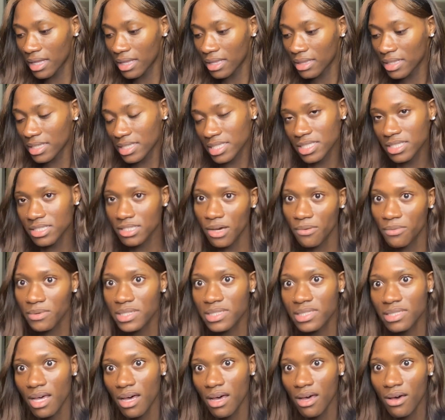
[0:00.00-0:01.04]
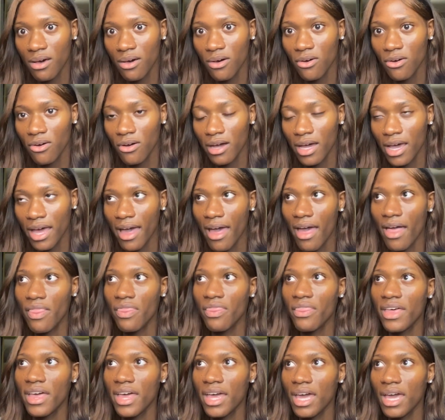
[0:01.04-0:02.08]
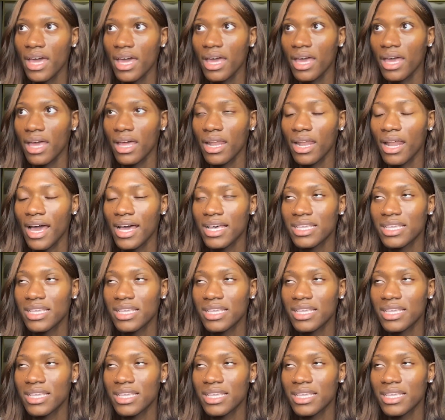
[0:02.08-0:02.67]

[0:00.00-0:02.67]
this is so-and-so. And then I